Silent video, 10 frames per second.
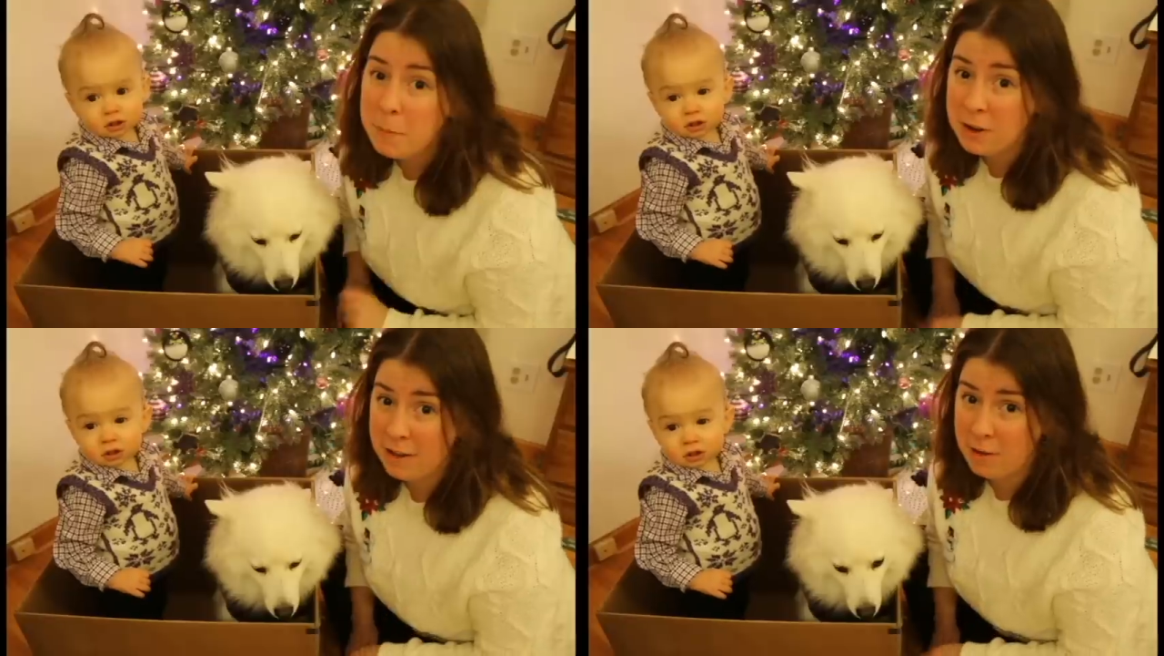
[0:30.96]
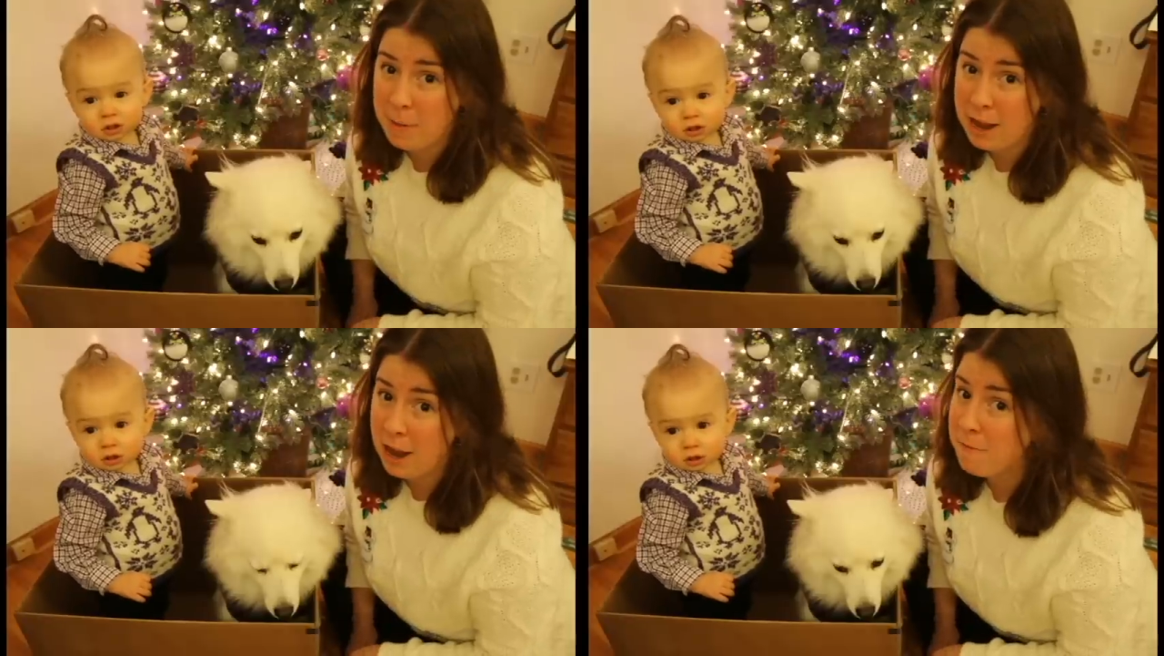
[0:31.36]

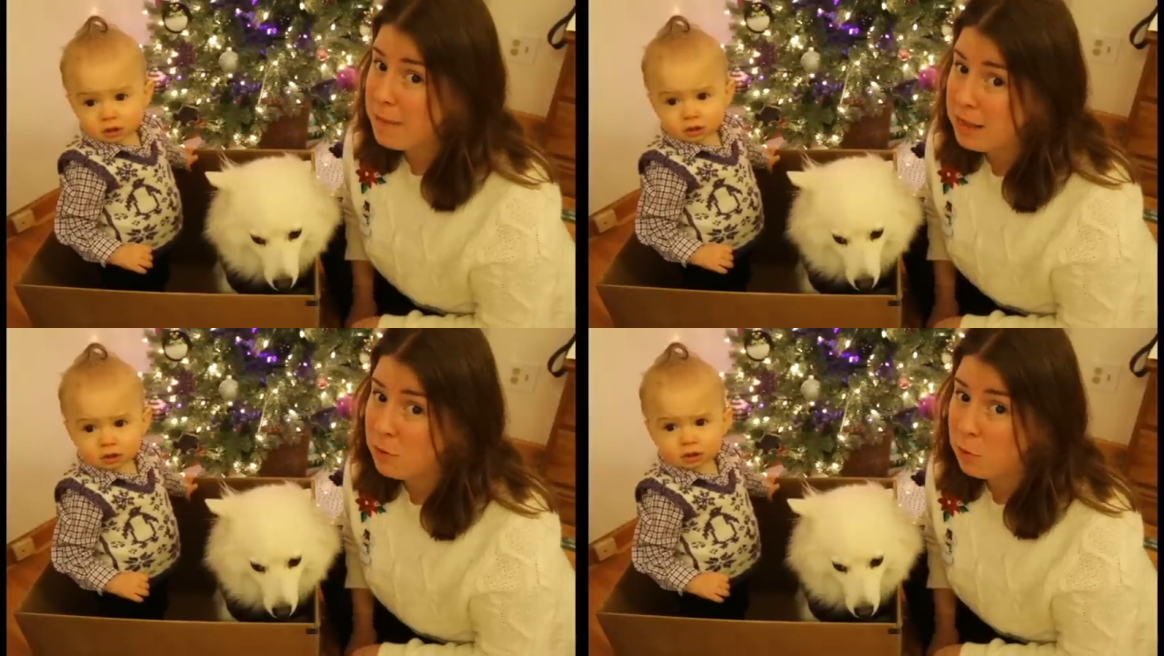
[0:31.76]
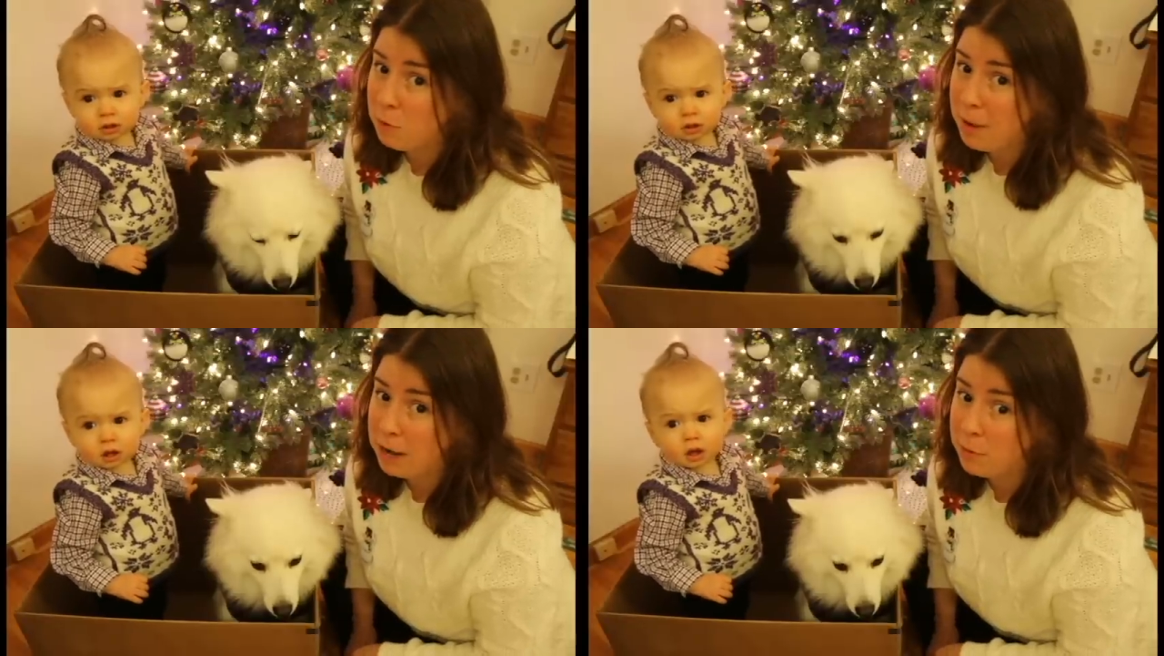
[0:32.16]
Speaker 1: participant of Make the
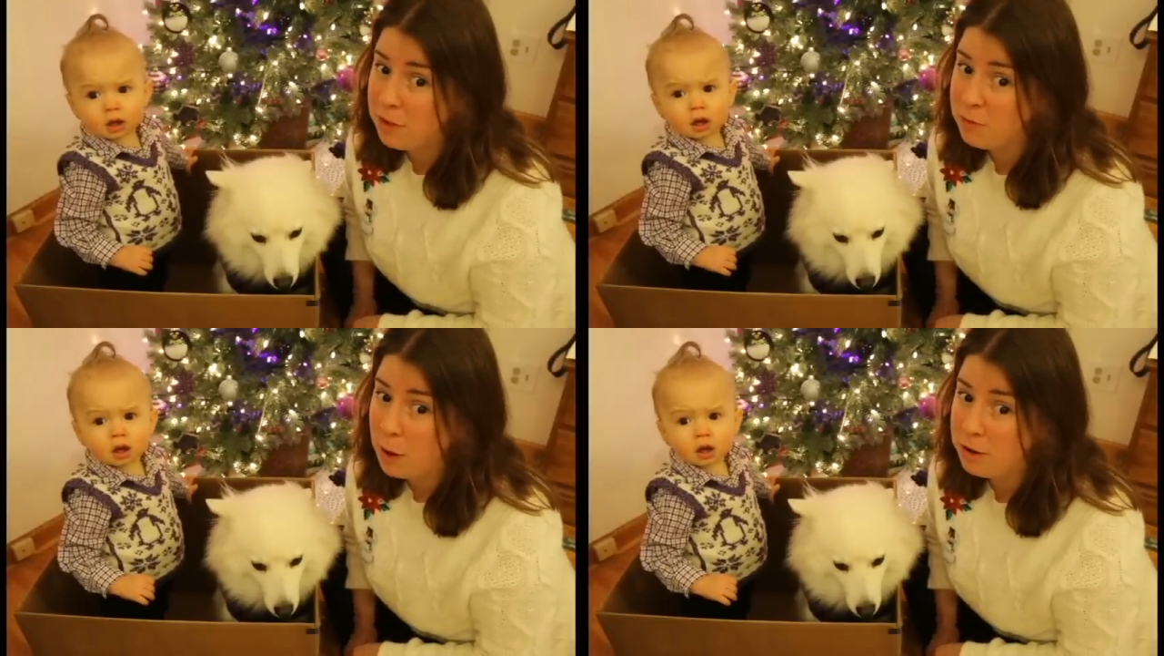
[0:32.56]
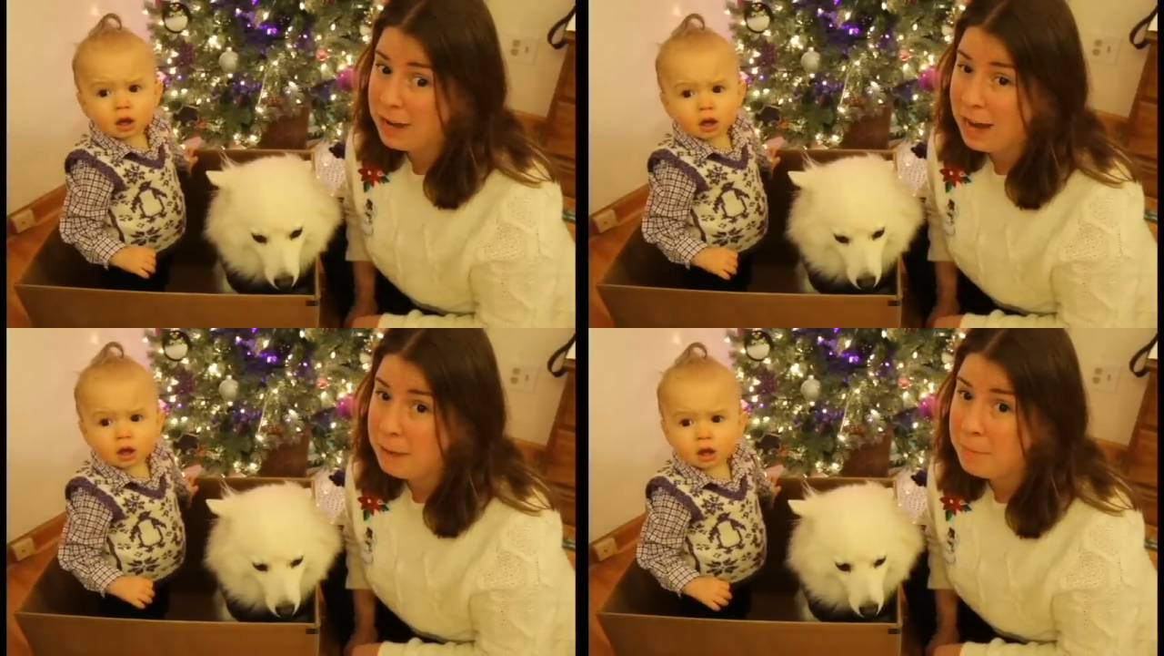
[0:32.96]
World Better with a Sweater
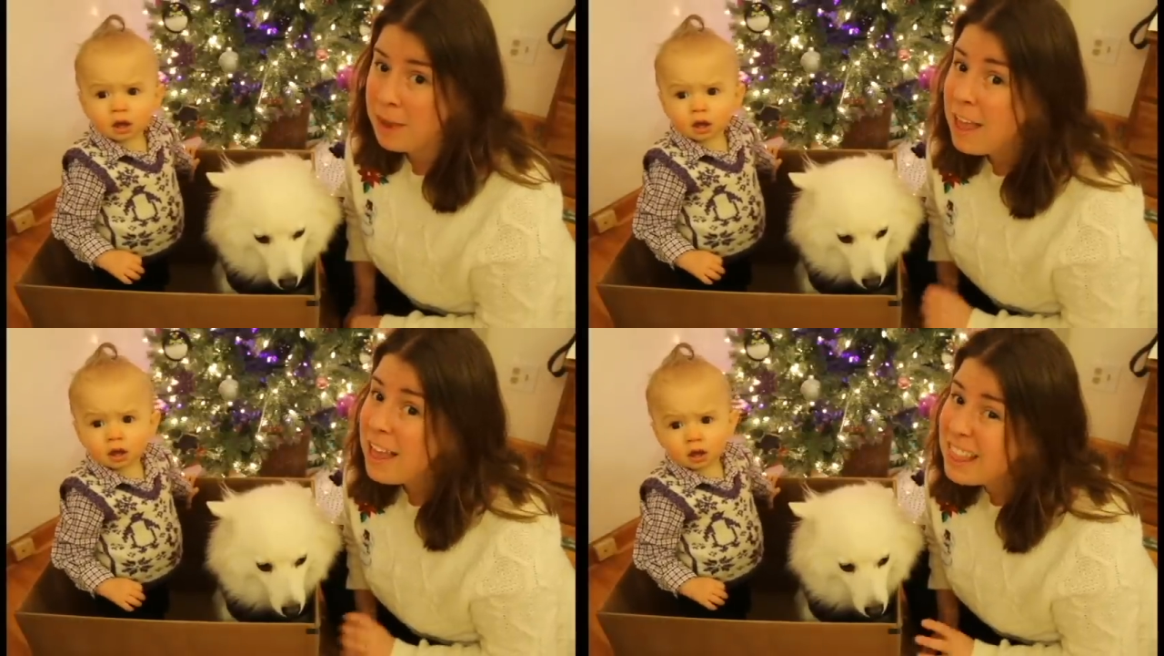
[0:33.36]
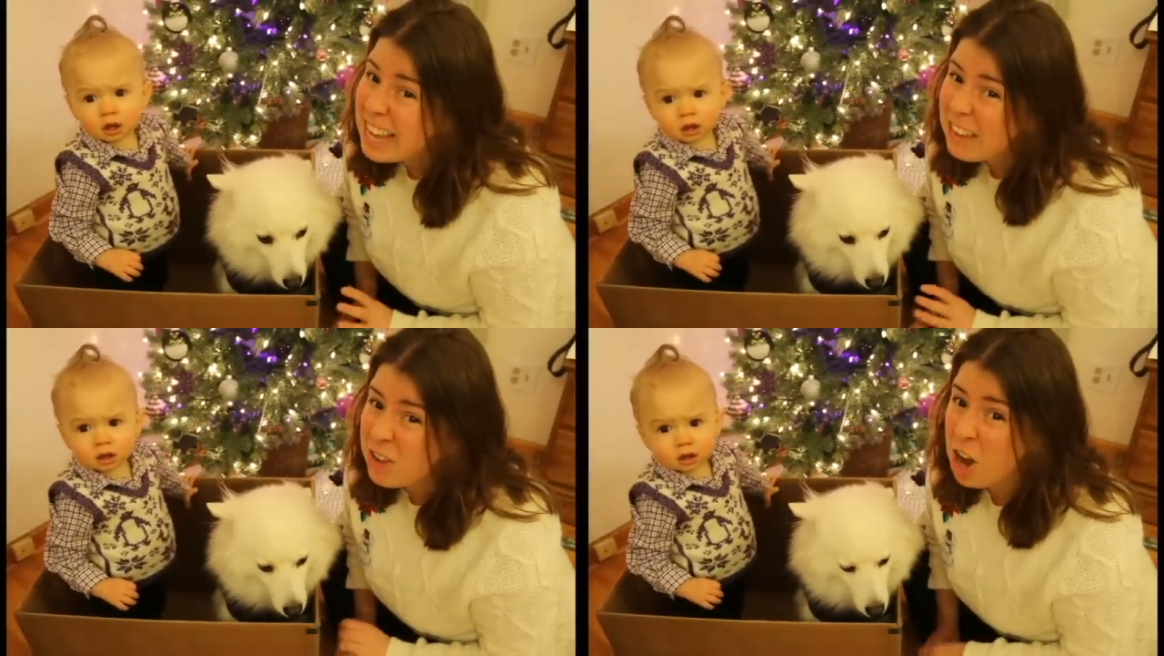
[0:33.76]
Day. The gift